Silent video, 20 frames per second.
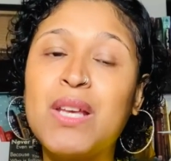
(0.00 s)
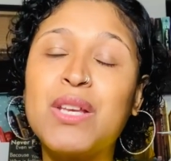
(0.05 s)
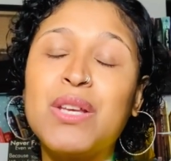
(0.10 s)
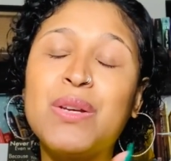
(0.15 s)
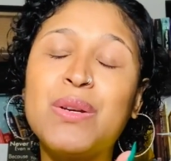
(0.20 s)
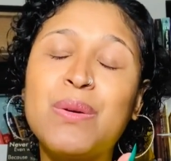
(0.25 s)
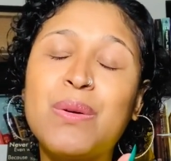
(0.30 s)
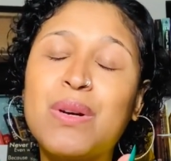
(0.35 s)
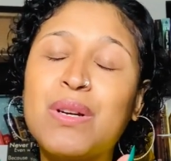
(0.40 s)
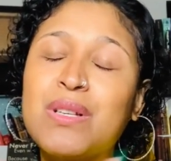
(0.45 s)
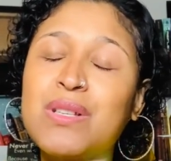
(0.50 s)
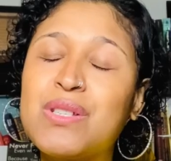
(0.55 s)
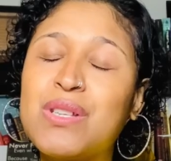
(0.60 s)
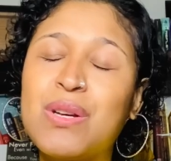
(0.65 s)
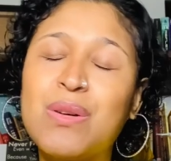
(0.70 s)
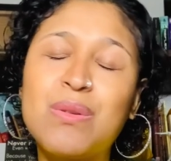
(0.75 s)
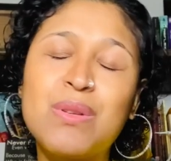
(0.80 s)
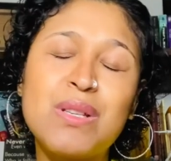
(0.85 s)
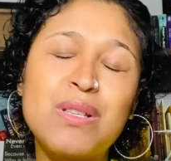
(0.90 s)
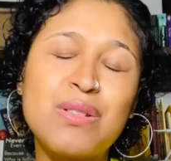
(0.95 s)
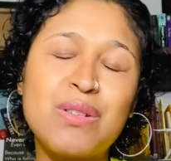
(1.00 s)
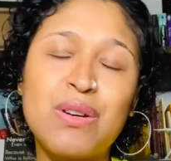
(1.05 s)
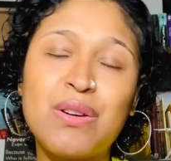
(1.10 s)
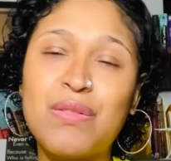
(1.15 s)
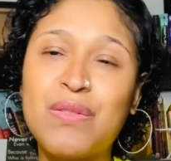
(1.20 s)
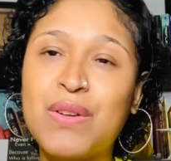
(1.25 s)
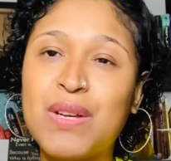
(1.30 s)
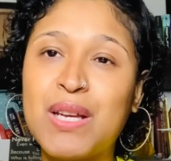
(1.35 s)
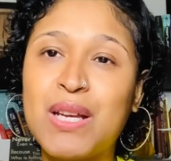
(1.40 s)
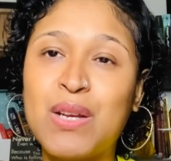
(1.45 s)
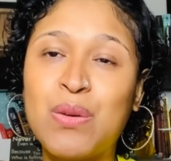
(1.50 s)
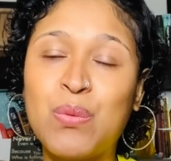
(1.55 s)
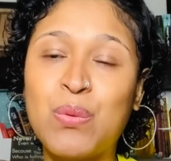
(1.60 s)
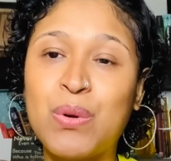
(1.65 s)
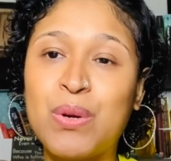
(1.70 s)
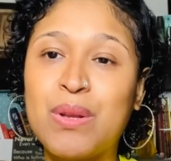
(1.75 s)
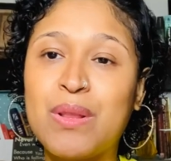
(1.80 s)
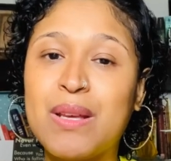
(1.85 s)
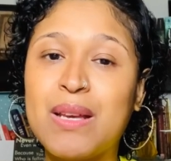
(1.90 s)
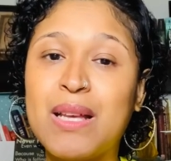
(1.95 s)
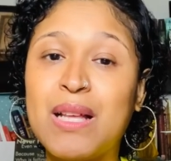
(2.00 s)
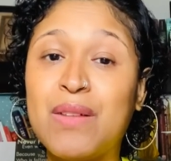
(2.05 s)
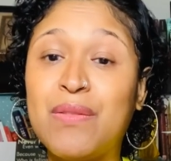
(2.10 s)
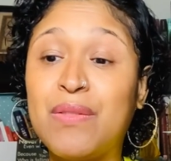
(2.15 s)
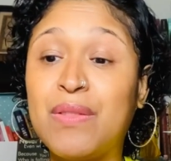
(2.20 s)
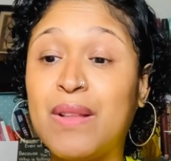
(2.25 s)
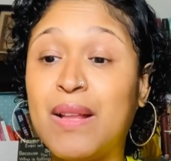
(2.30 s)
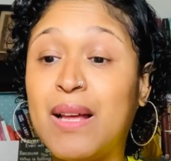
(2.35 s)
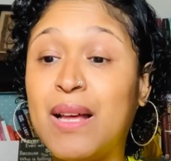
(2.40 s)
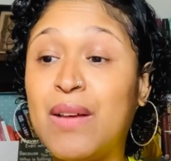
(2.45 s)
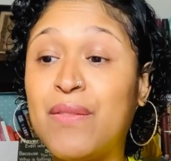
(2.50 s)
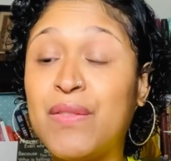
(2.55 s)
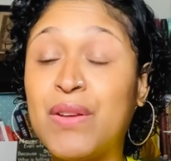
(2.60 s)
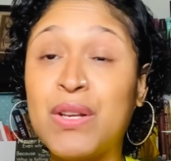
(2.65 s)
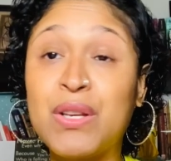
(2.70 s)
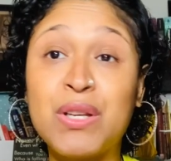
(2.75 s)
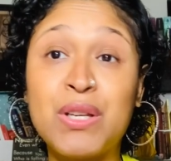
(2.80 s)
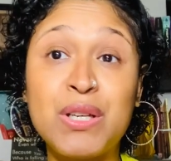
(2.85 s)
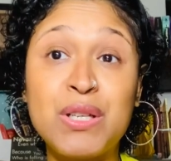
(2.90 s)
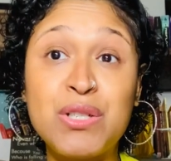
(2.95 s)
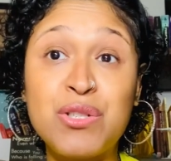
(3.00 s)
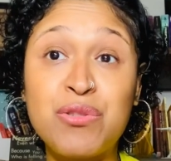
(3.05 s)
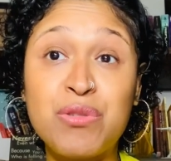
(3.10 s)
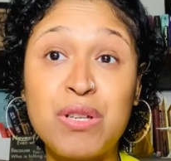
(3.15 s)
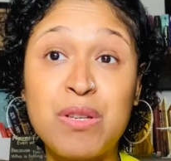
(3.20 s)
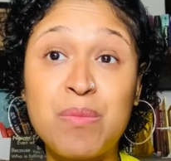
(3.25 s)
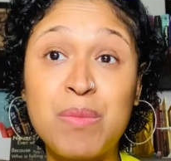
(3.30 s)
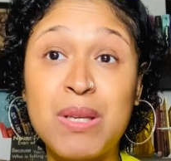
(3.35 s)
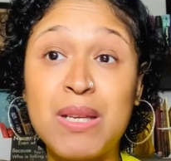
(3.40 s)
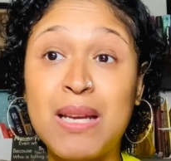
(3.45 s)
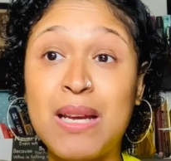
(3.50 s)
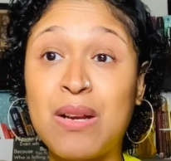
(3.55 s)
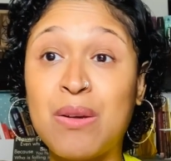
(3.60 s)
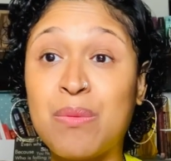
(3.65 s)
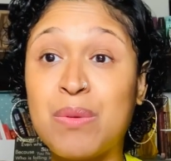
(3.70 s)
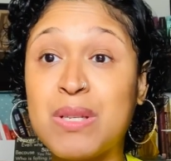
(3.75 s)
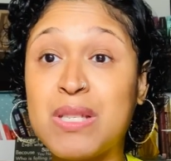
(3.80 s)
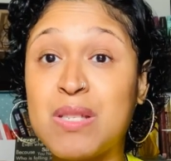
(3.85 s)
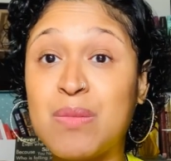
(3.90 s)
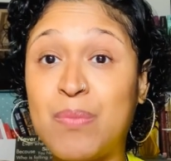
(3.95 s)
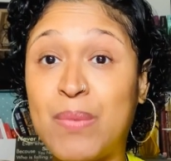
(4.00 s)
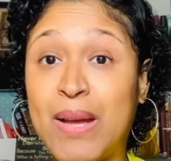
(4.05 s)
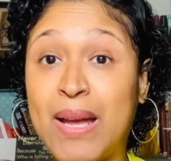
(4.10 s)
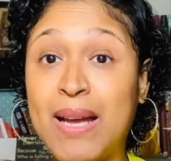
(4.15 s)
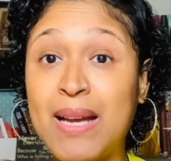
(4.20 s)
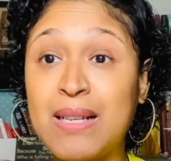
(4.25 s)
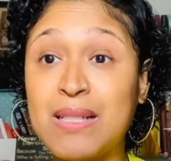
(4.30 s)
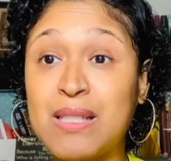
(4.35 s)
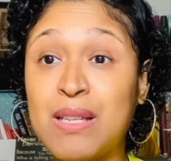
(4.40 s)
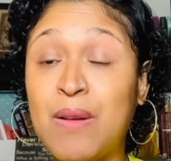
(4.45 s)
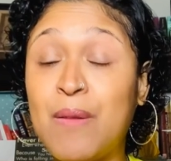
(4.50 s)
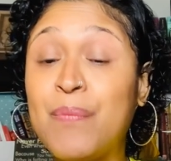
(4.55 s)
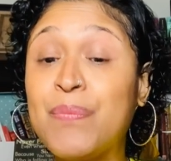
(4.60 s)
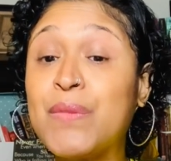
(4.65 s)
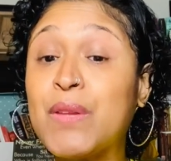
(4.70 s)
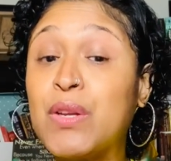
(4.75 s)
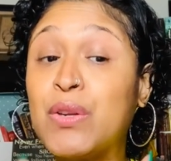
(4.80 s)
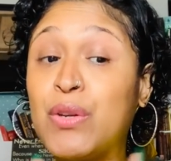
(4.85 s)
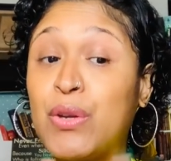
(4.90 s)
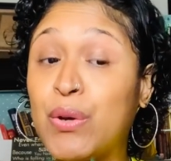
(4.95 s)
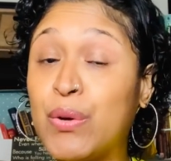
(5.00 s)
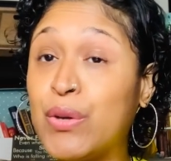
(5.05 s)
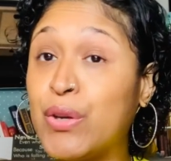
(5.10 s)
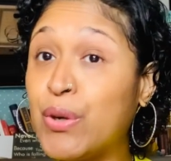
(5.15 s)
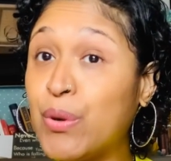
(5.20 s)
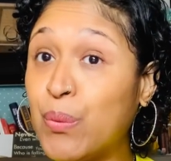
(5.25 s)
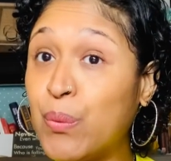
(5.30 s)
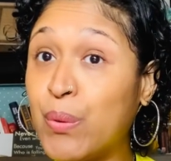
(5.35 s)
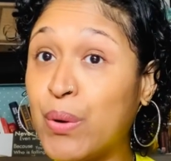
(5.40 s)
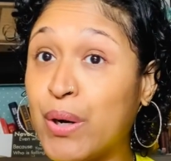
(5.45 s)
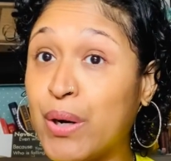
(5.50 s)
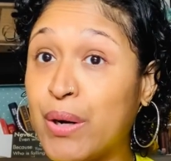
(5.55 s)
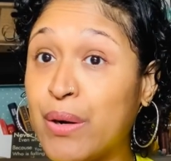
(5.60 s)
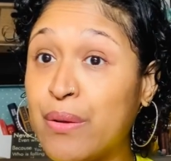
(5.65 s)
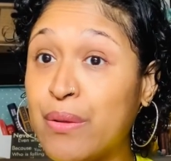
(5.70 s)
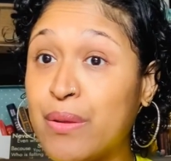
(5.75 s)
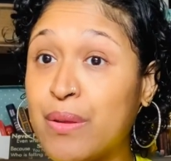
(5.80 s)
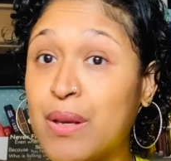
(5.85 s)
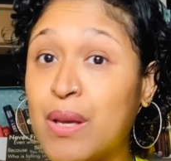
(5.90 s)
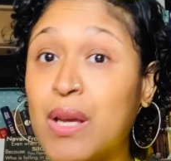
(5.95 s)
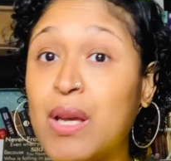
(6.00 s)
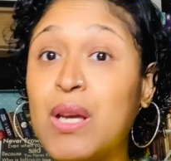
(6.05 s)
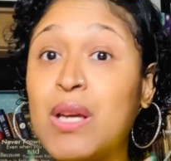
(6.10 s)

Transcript: You are so deserving and worthy of love and good treatment and respect. Know your worth.